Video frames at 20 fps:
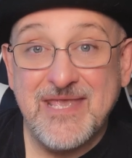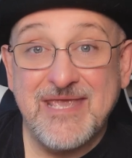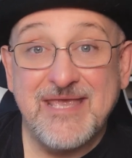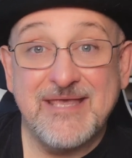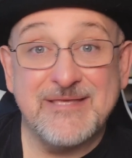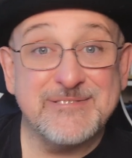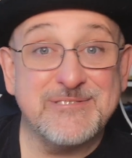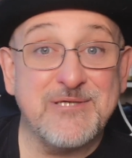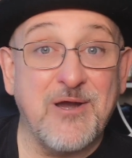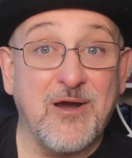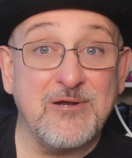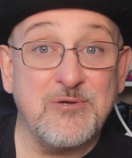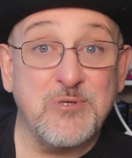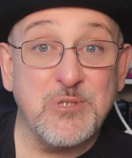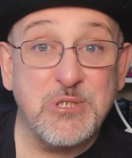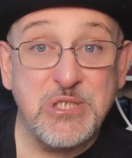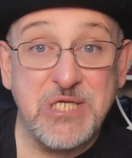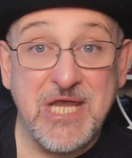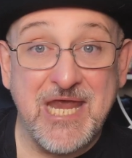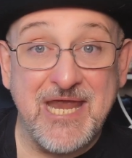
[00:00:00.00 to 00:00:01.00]
His daughter
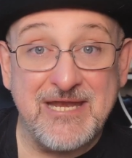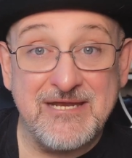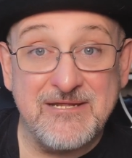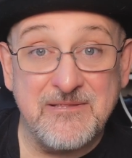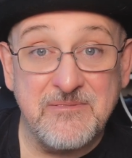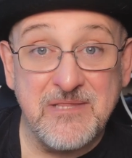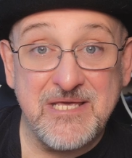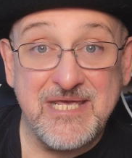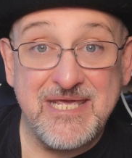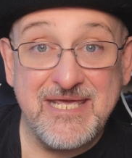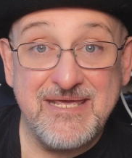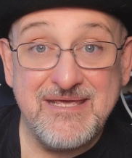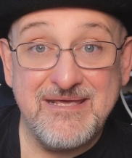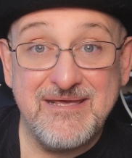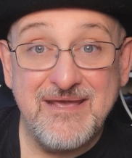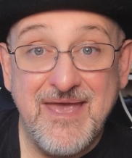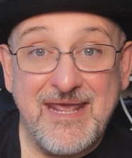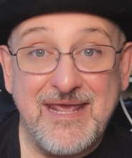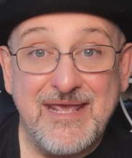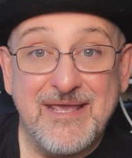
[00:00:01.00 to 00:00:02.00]
Shannon
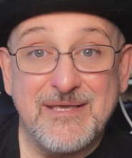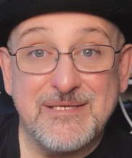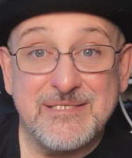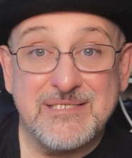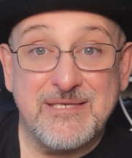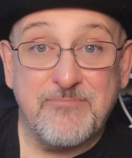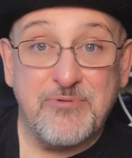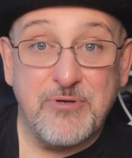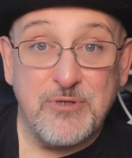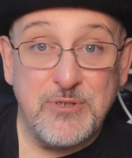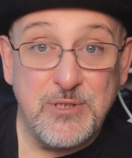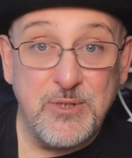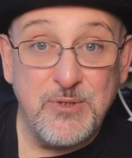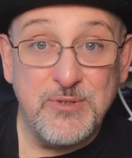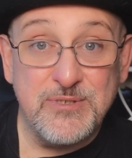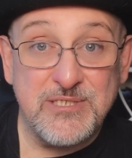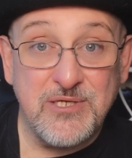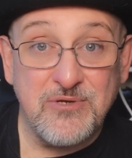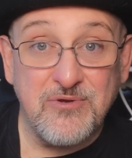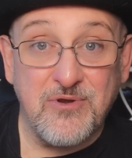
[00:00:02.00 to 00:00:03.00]
Lee is the
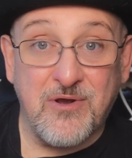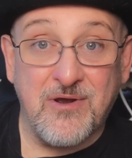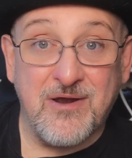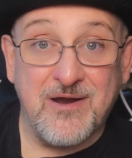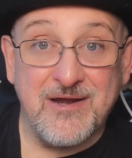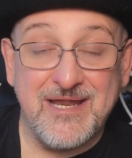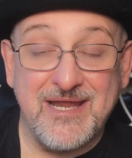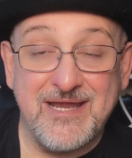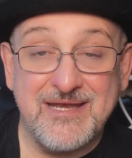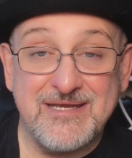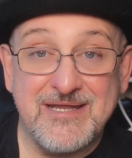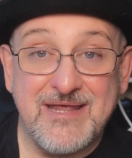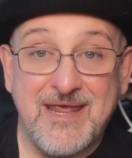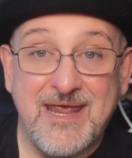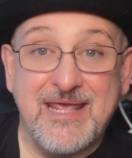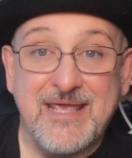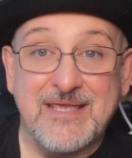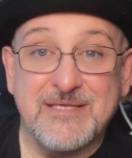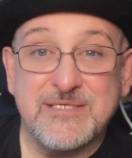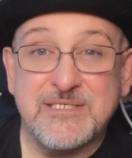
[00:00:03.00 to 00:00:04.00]
producer on it.
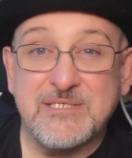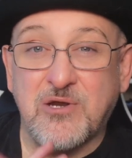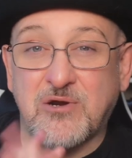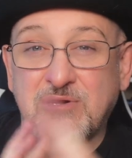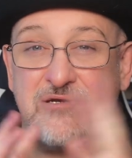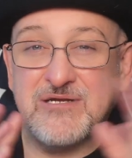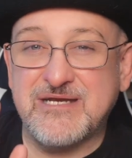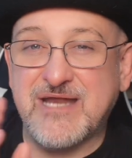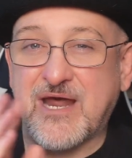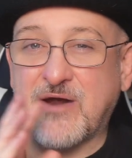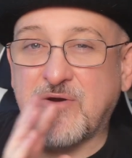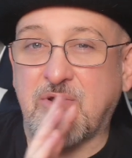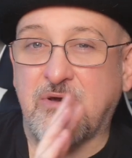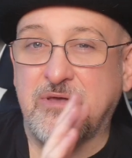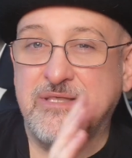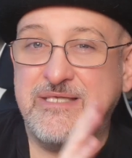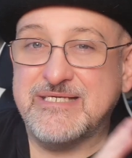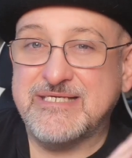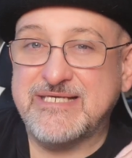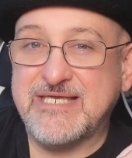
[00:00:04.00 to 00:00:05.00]
It started out
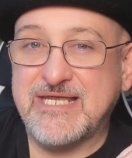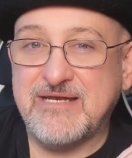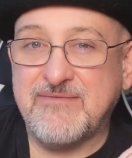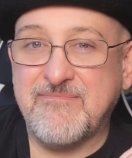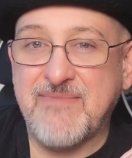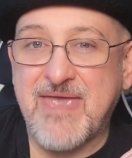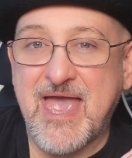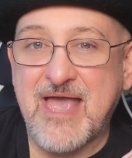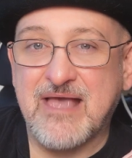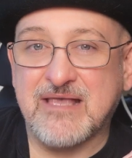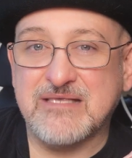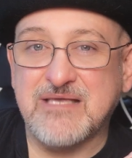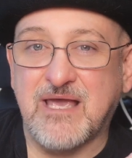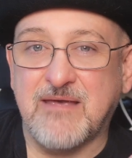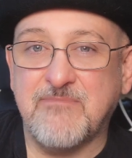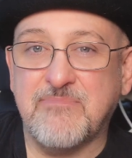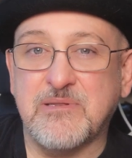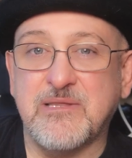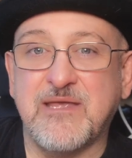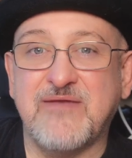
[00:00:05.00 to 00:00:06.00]
on Cinemax, I
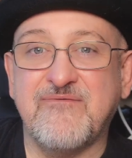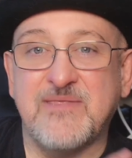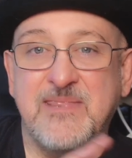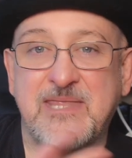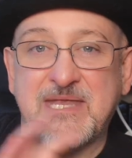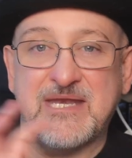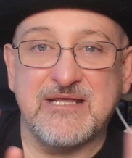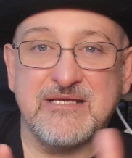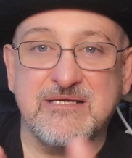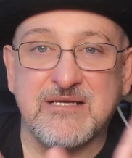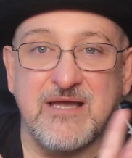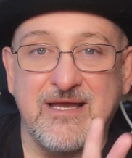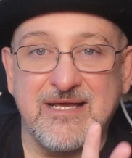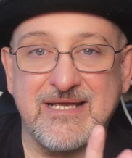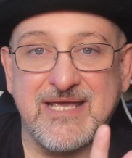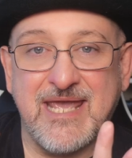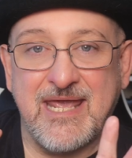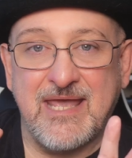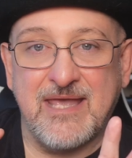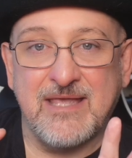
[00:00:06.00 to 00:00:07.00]
believe, and then it got
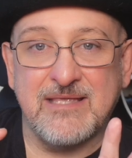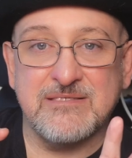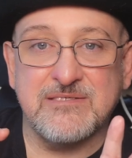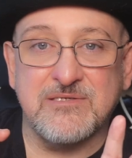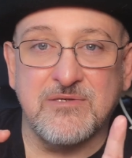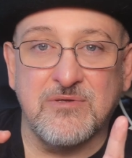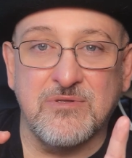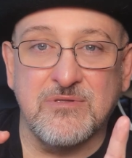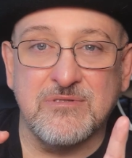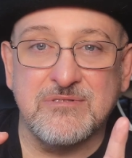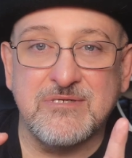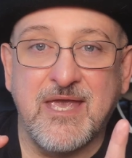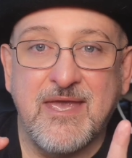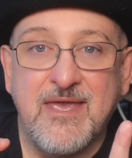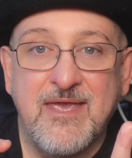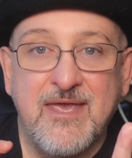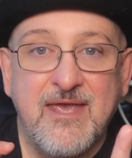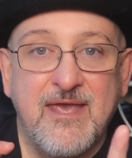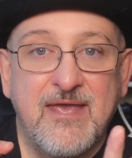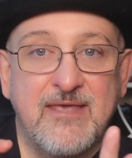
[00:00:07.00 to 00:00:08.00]
canceled.
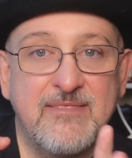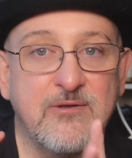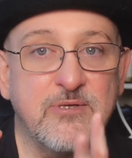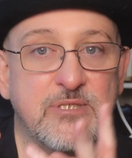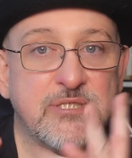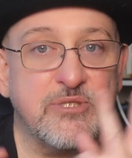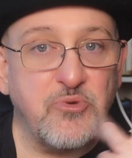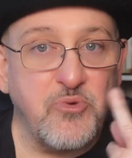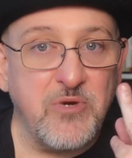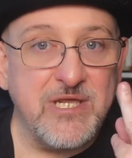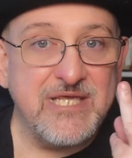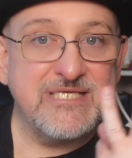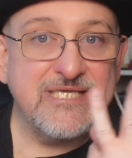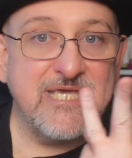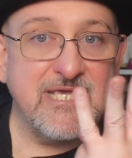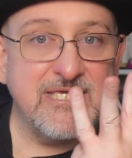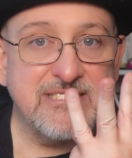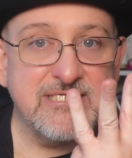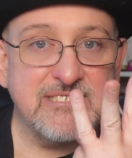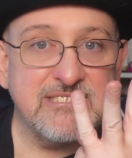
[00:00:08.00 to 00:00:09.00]
There's 3
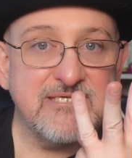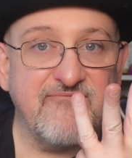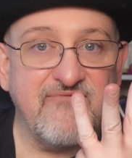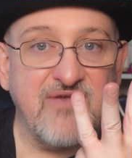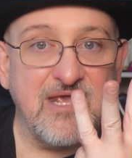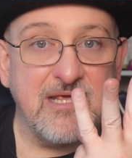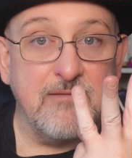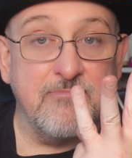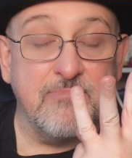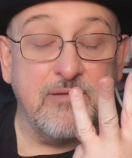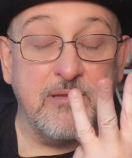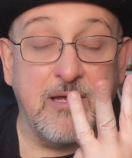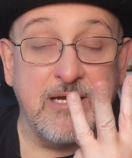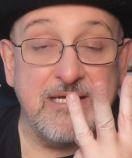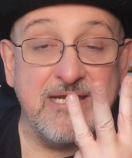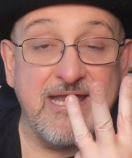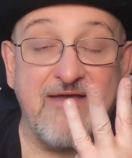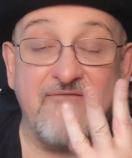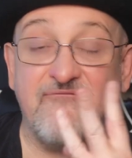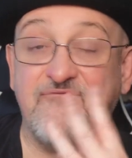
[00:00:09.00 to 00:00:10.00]
seasons available
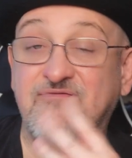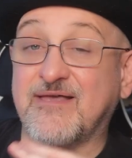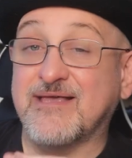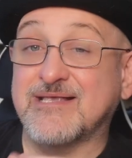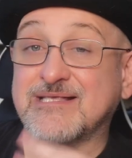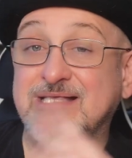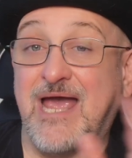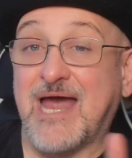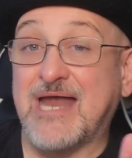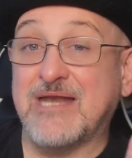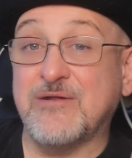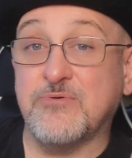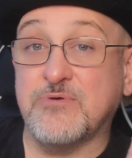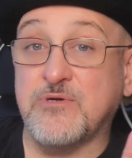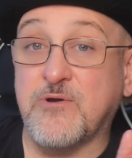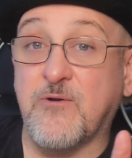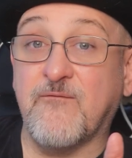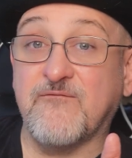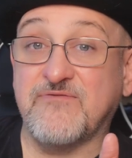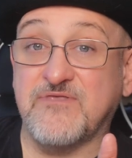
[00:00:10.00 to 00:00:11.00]
on Netflix. I don't
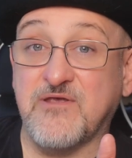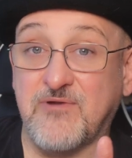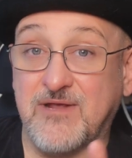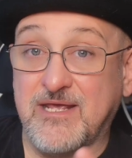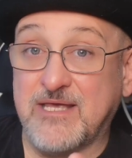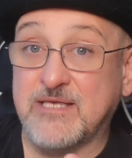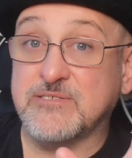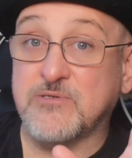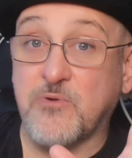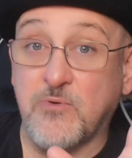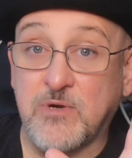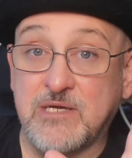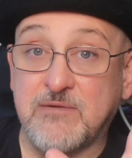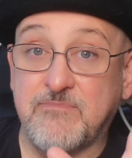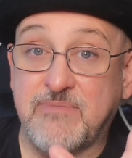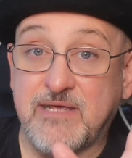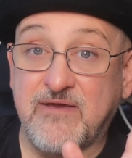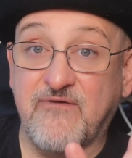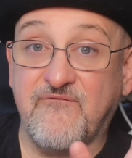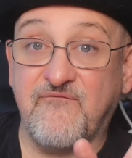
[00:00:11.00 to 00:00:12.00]
know if there is going to
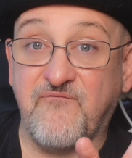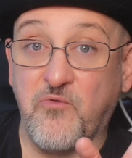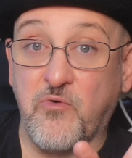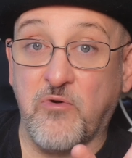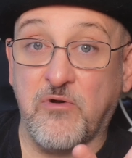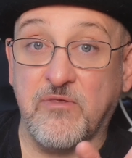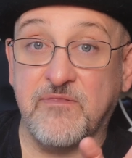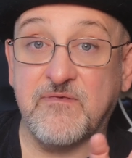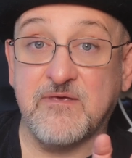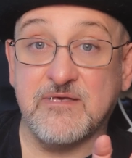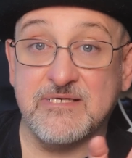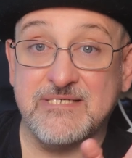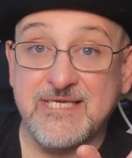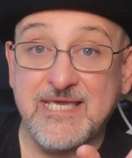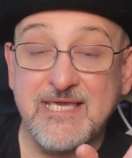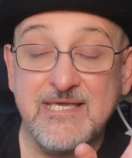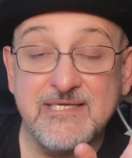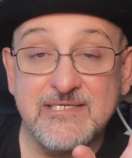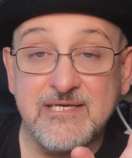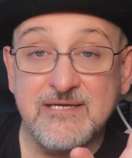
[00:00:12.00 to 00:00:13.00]
be a 4th
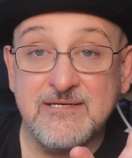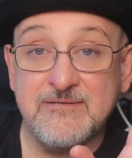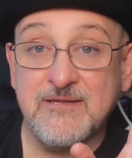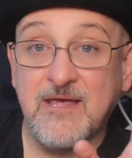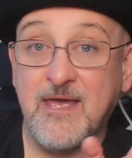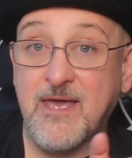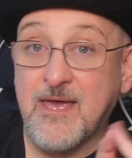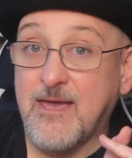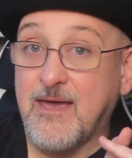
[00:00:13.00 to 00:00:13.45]
season,